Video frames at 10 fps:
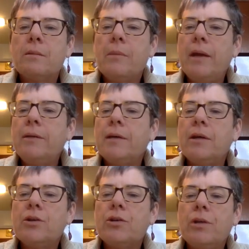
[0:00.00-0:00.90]
the
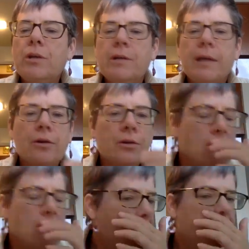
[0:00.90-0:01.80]
meditation and take your
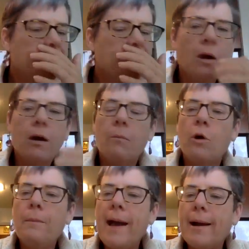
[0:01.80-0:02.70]
time. Come
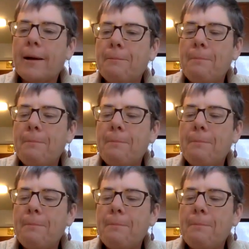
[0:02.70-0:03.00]
on back.